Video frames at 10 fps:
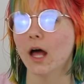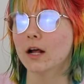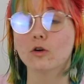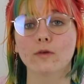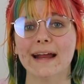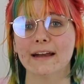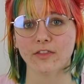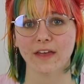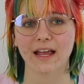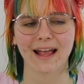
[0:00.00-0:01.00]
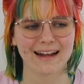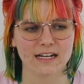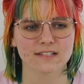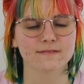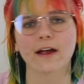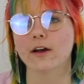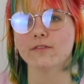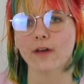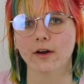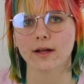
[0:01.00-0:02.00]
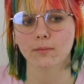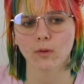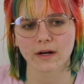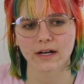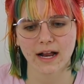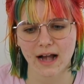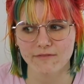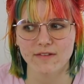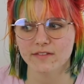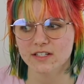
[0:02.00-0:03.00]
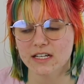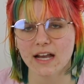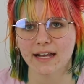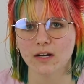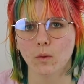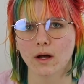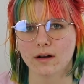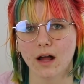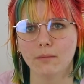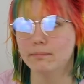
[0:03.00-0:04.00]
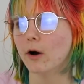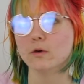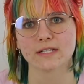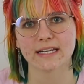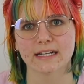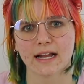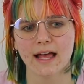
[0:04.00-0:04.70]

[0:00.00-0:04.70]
a great thing, and it is very, very important, and I've never seen anyone oppose it.